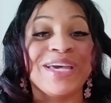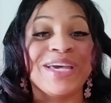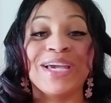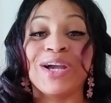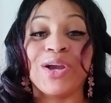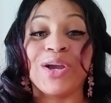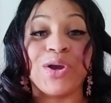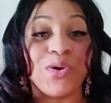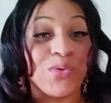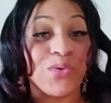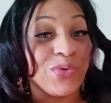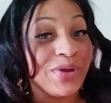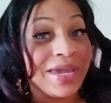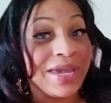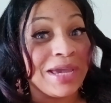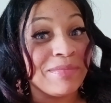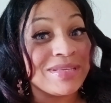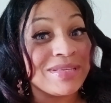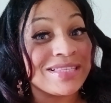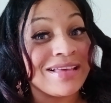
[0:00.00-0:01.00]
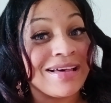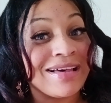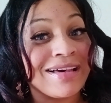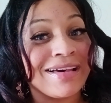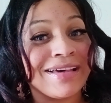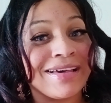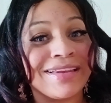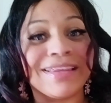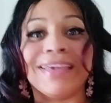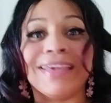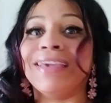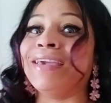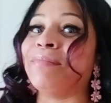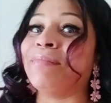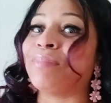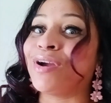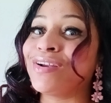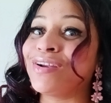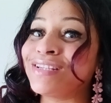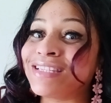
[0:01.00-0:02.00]
go on Amazon
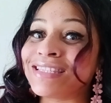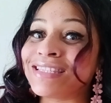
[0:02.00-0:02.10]
and purchase